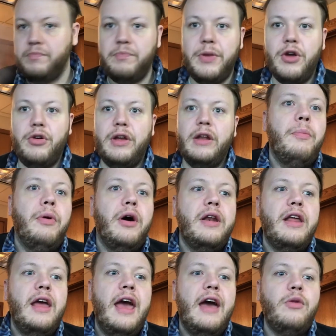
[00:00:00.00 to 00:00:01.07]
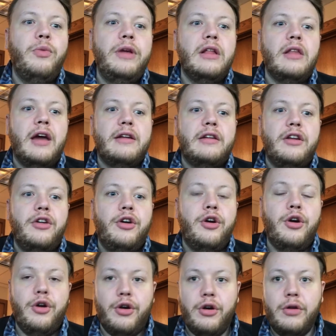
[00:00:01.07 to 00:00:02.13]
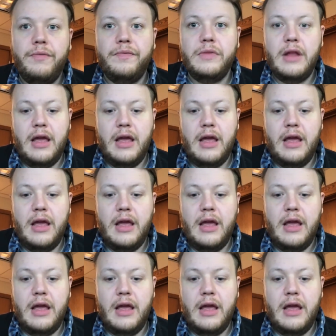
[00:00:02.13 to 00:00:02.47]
Period. But had we elected her